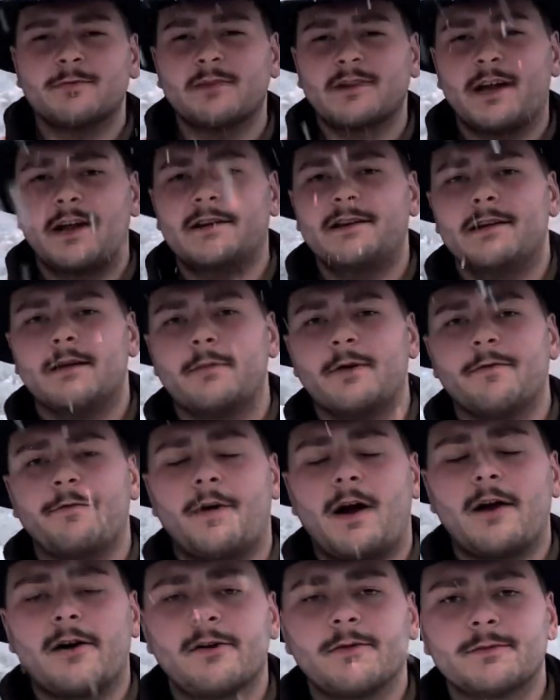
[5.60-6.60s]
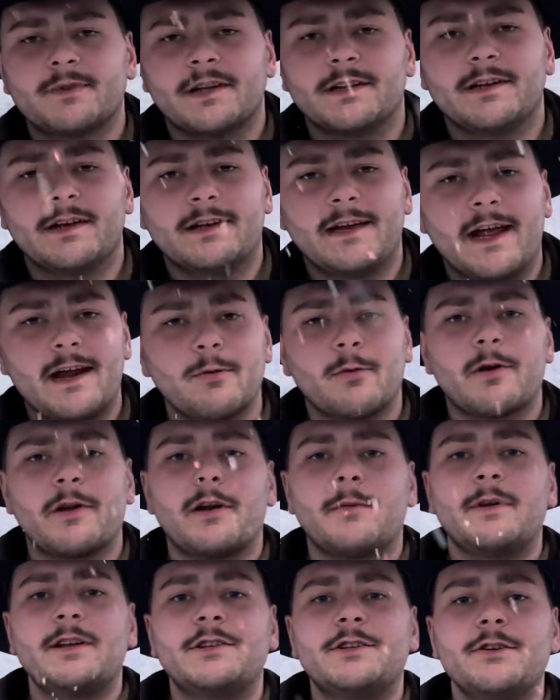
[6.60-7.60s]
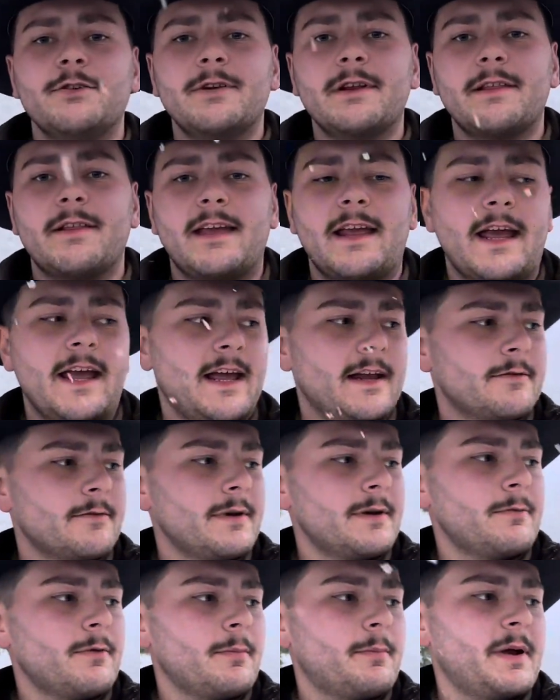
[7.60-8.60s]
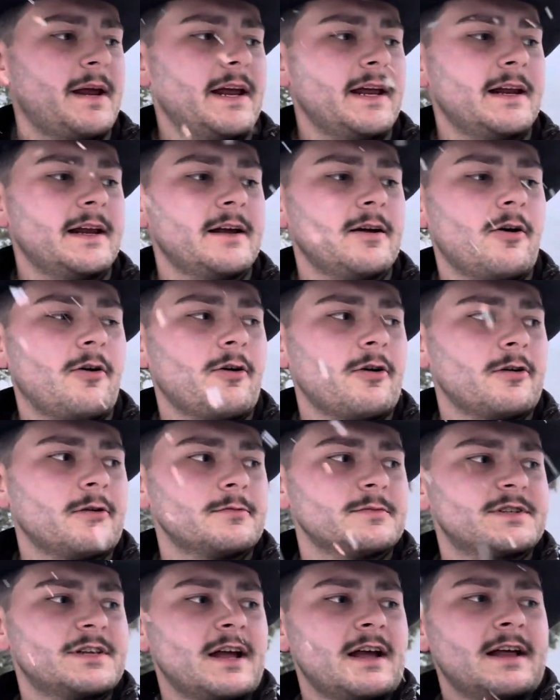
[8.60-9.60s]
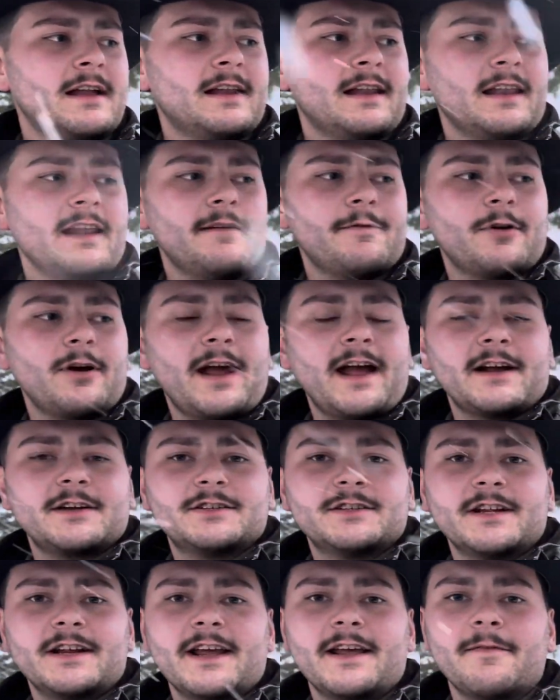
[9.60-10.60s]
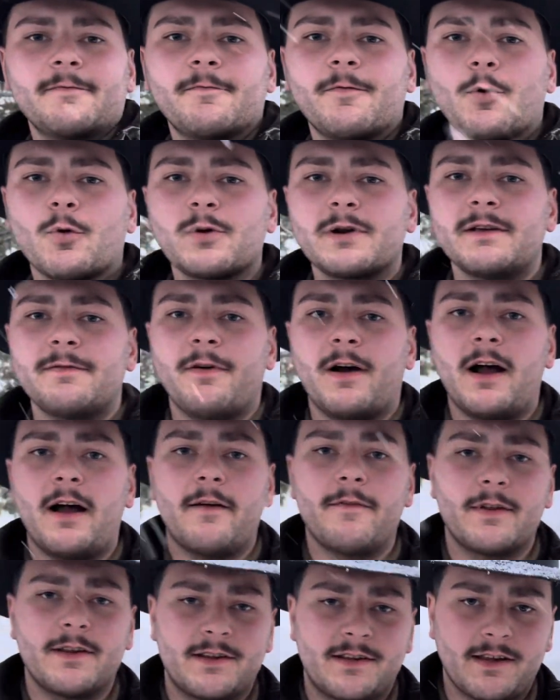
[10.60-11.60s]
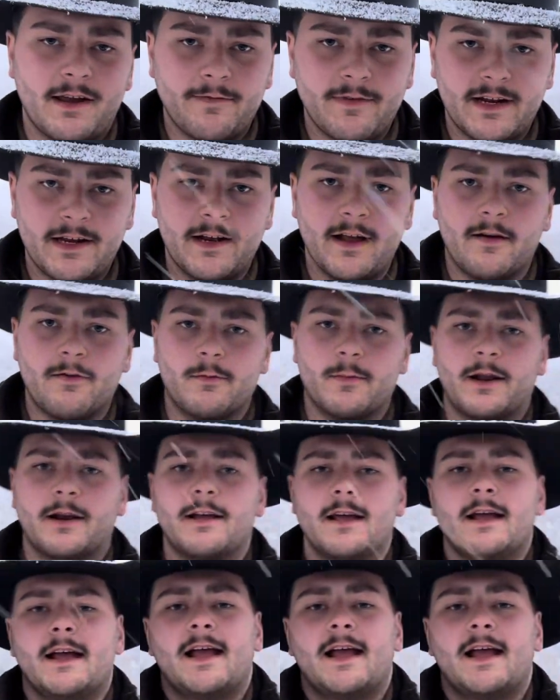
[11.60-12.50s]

with ITW Firearms, and today we're going to be shooting the Henry Repeating Arms Lever Action in 4570 Government.